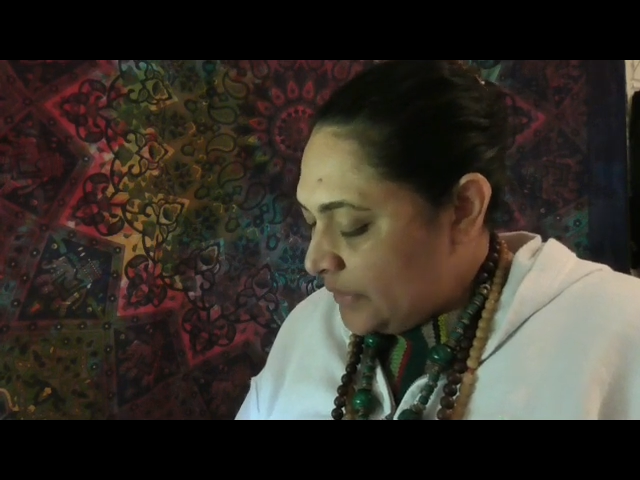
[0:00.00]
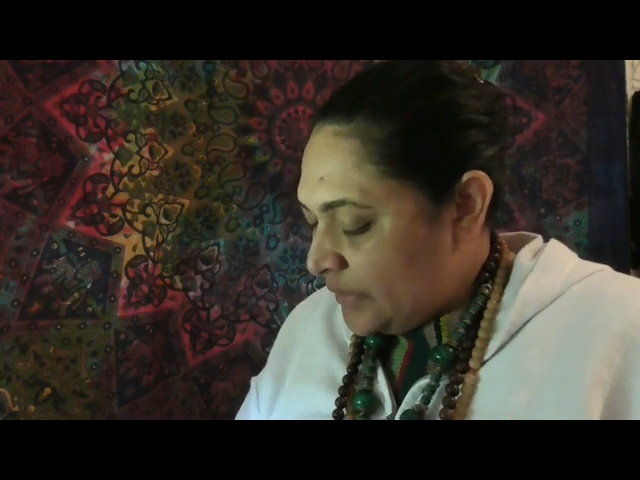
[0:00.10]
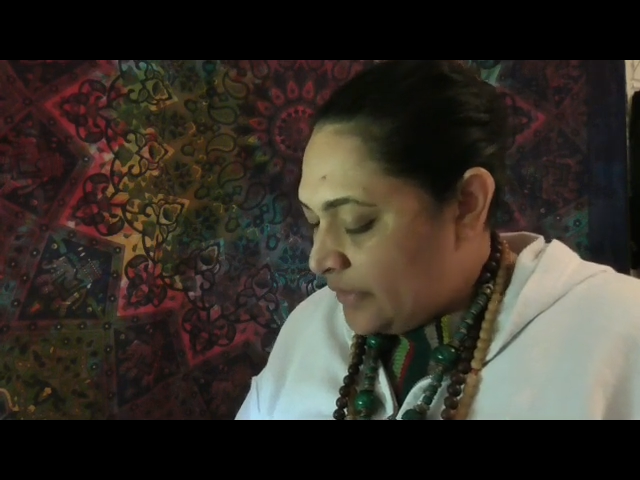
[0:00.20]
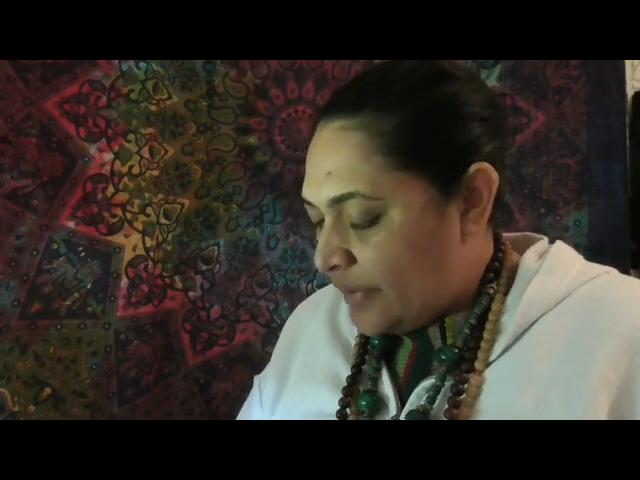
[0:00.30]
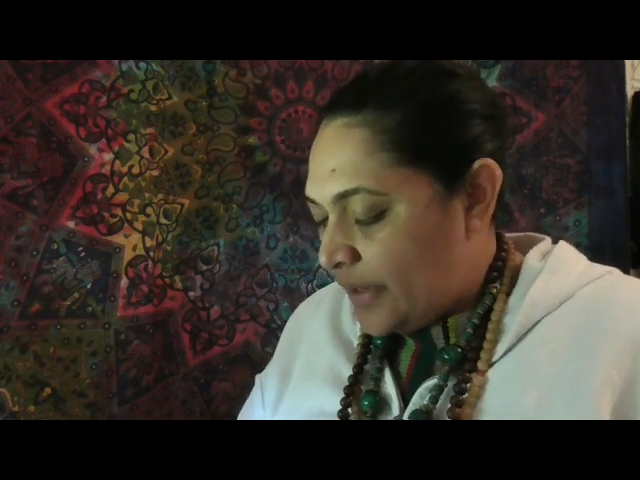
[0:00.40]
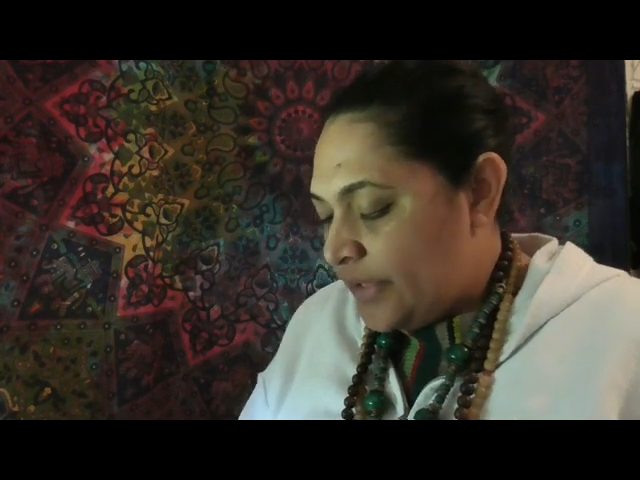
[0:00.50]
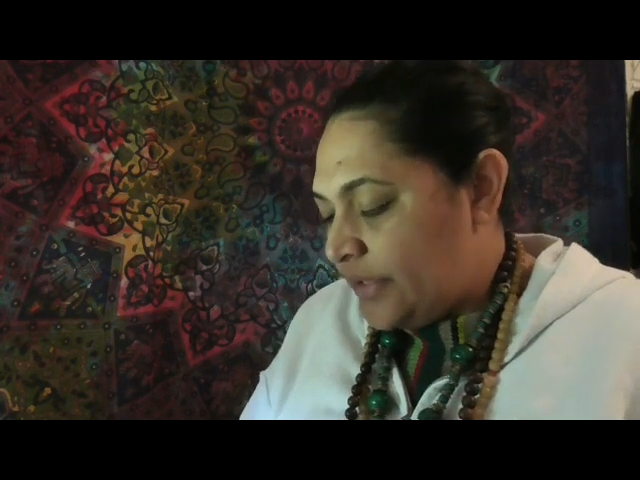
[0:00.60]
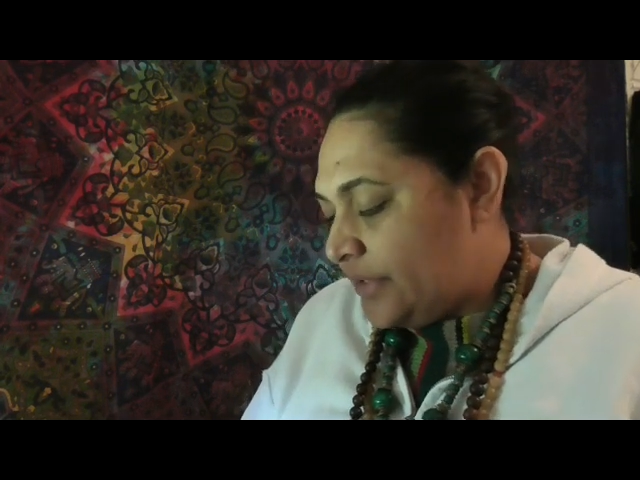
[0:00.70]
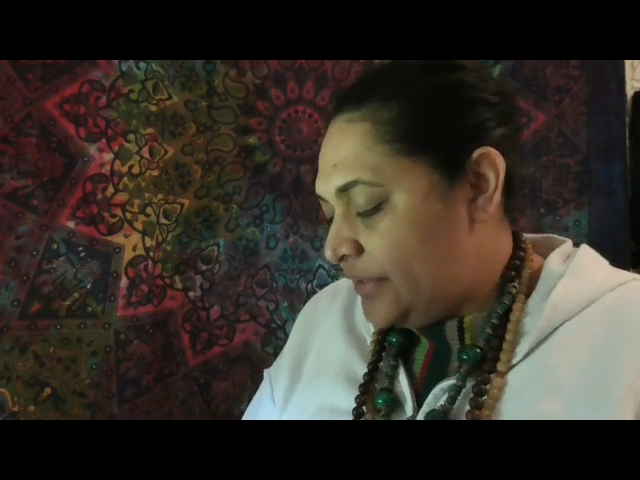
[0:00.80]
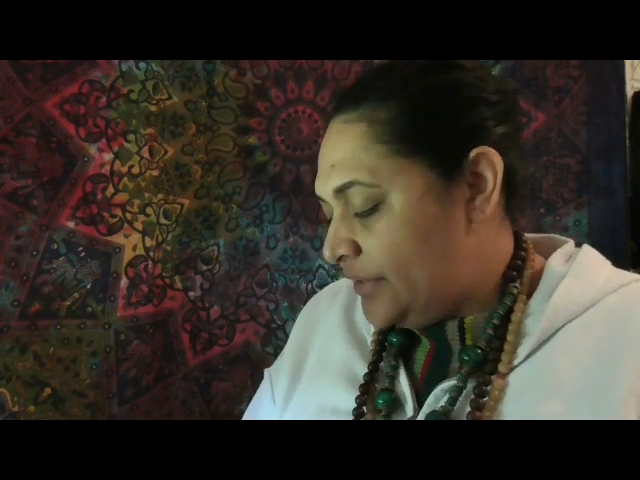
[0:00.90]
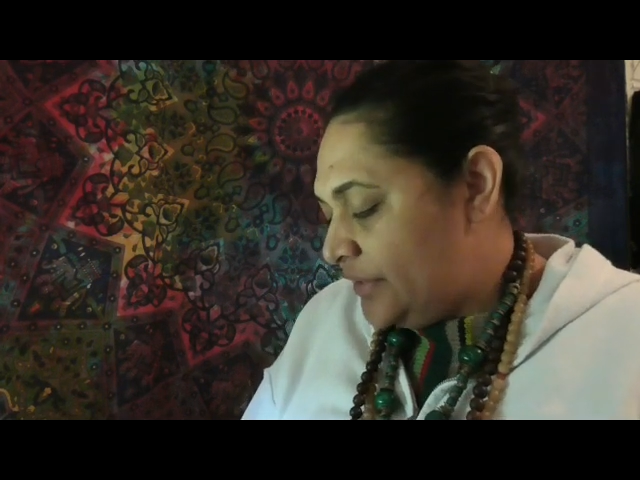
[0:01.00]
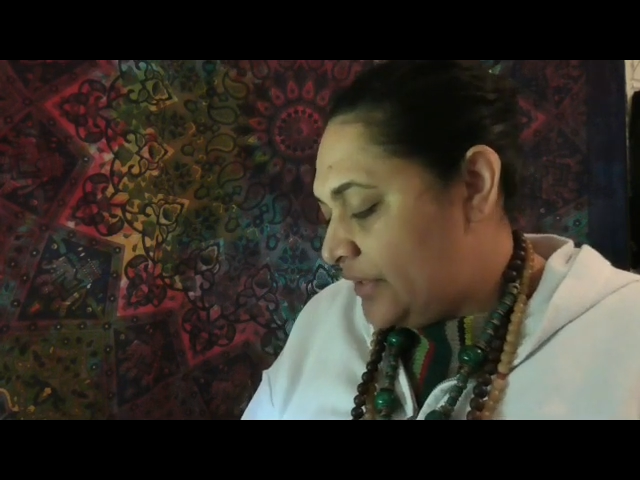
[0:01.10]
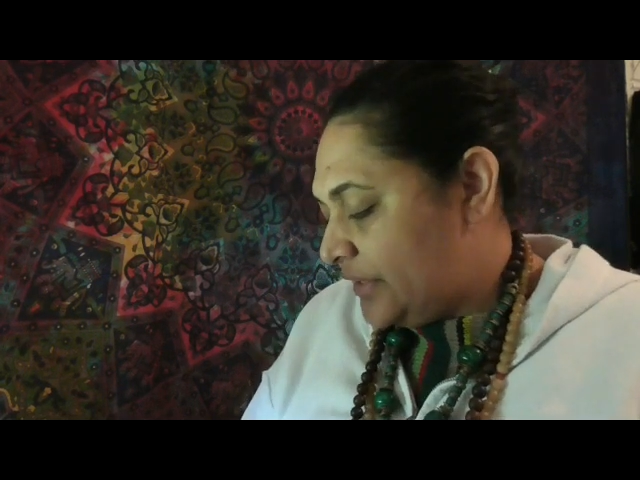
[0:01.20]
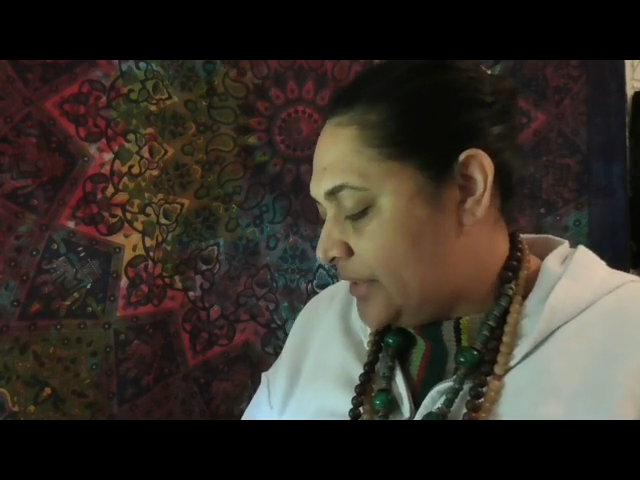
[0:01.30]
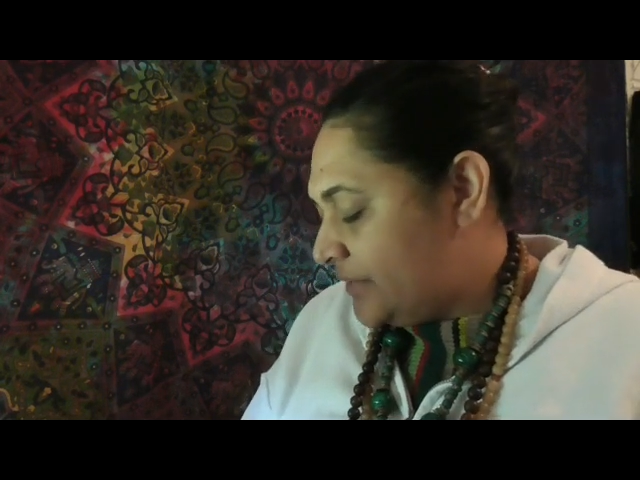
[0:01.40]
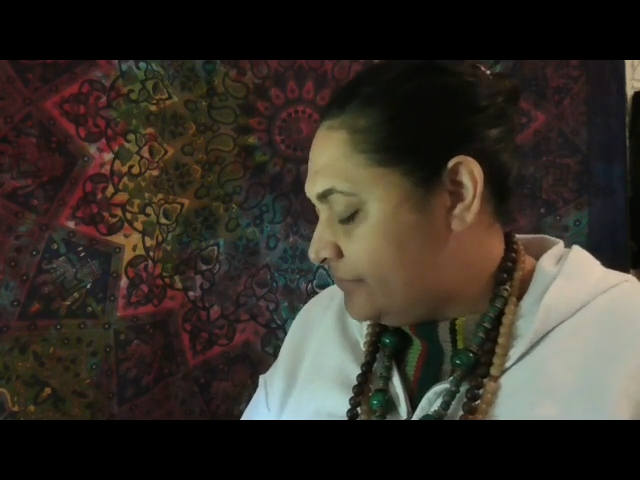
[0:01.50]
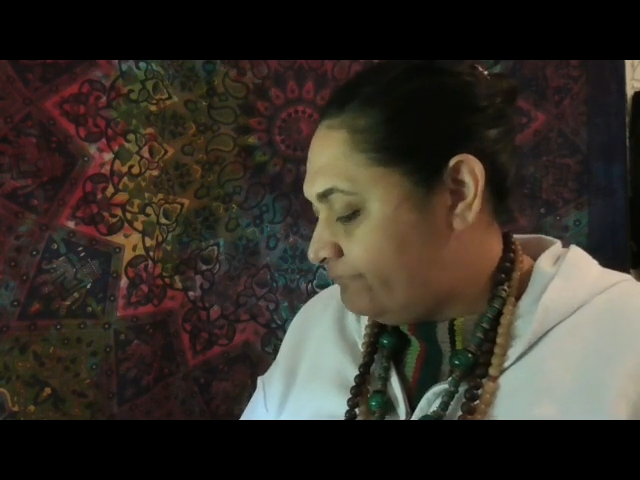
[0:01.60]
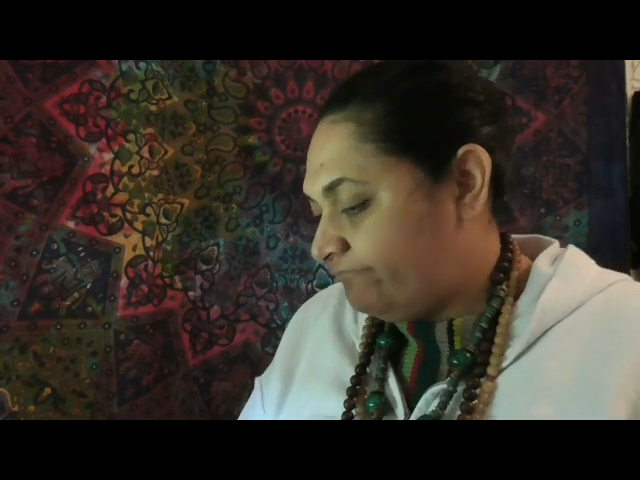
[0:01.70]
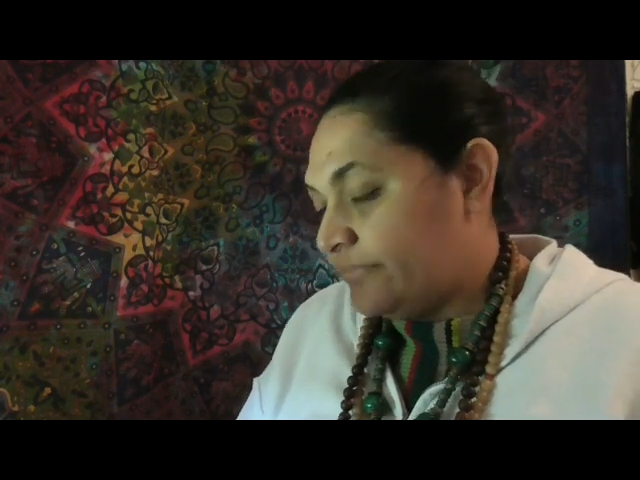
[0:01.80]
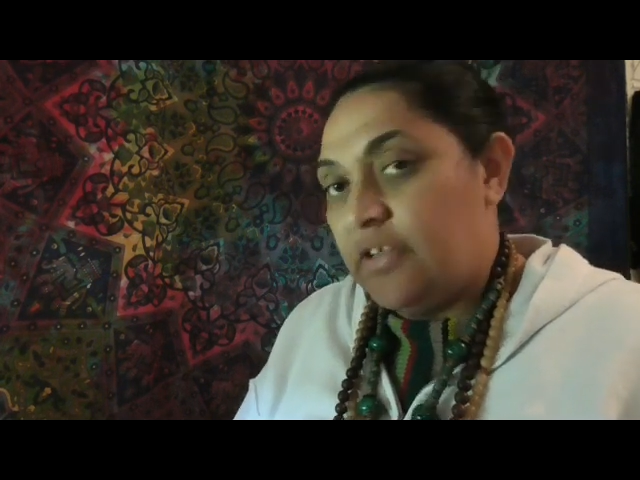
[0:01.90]
All right,
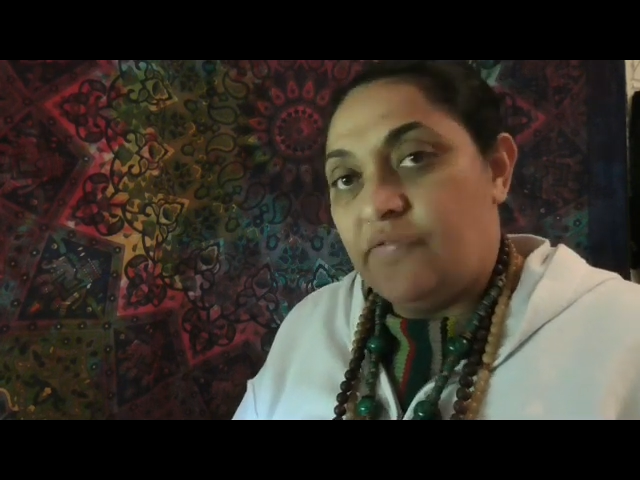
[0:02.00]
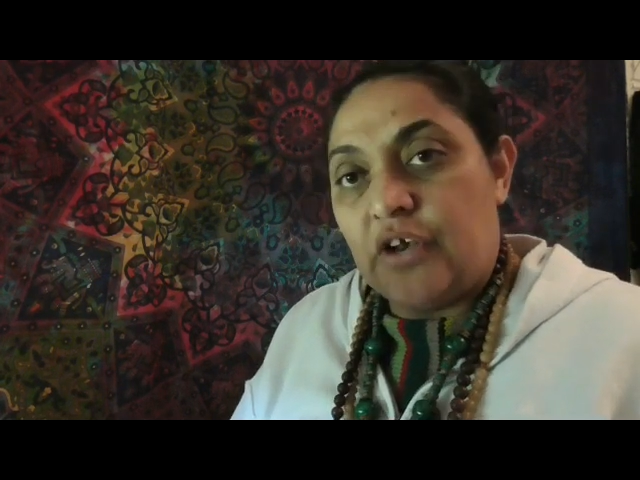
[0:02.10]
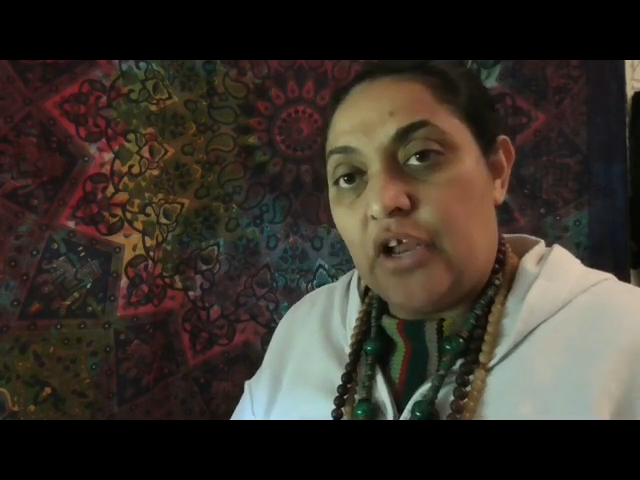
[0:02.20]
you've